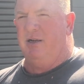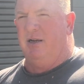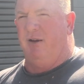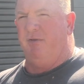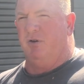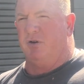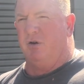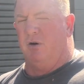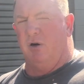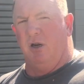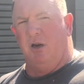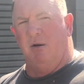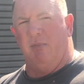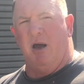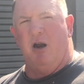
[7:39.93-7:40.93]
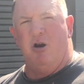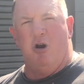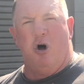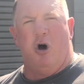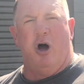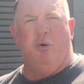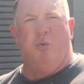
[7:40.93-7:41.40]
if you're talking about
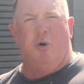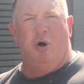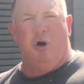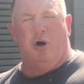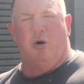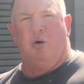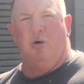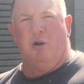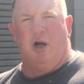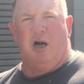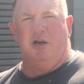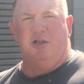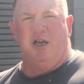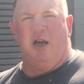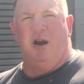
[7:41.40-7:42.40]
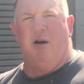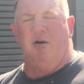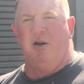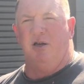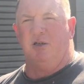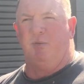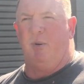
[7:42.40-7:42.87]
night work or those
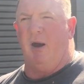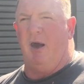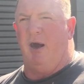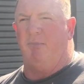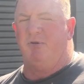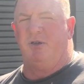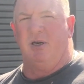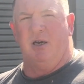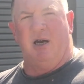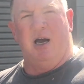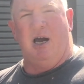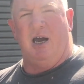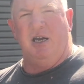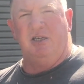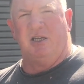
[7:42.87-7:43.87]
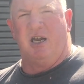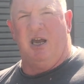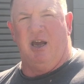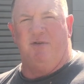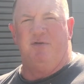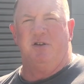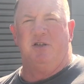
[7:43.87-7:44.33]
areas, perhaps aged
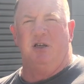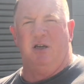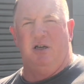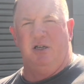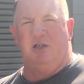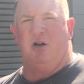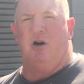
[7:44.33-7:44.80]
care facilities,